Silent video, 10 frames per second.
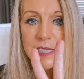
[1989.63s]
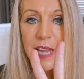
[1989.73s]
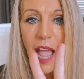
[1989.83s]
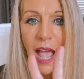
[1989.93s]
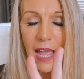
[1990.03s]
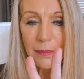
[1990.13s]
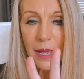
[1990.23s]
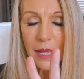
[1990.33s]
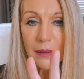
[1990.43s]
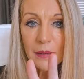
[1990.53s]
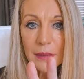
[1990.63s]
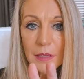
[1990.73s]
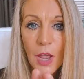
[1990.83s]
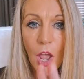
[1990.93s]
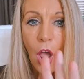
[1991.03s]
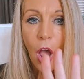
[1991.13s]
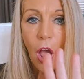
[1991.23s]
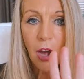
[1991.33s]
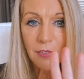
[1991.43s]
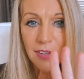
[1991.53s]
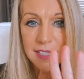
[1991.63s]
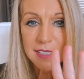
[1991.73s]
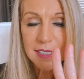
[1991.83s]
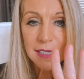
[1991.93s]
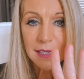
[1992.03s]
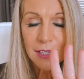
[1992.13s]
time, harvest.